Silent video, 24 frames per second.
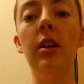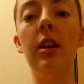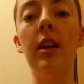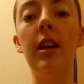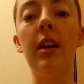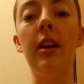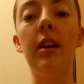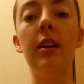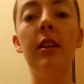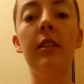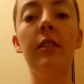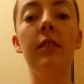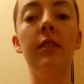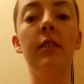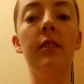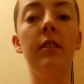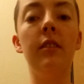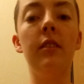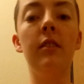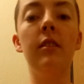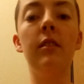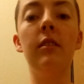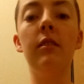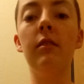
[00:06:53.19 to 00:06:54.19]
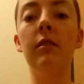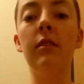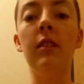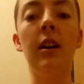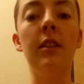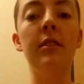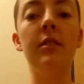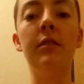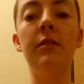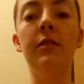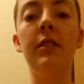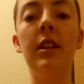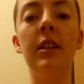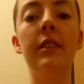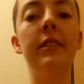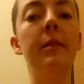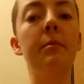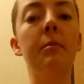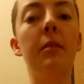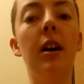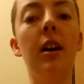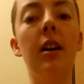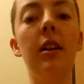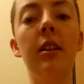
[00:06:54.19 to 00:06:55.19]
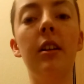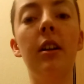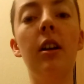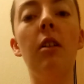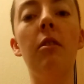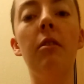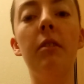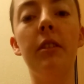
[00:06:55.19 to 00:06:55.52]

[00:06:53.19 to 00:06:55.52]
and lots of things I'm not going to go